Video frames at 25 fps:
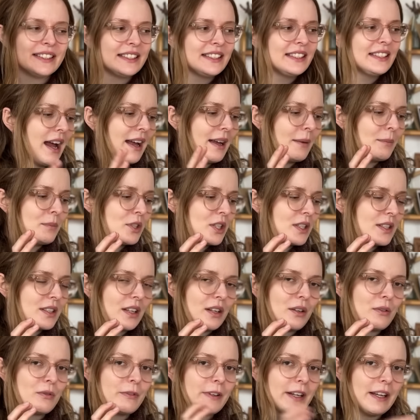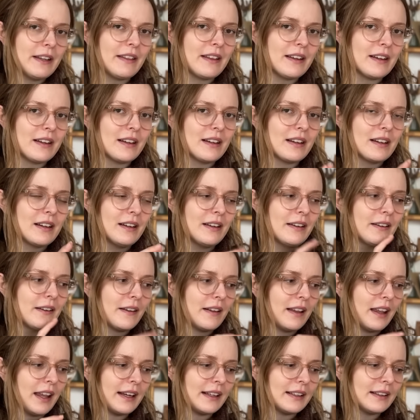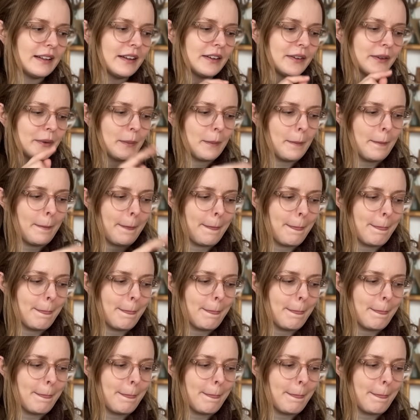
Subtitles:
I'm just gonna read the like little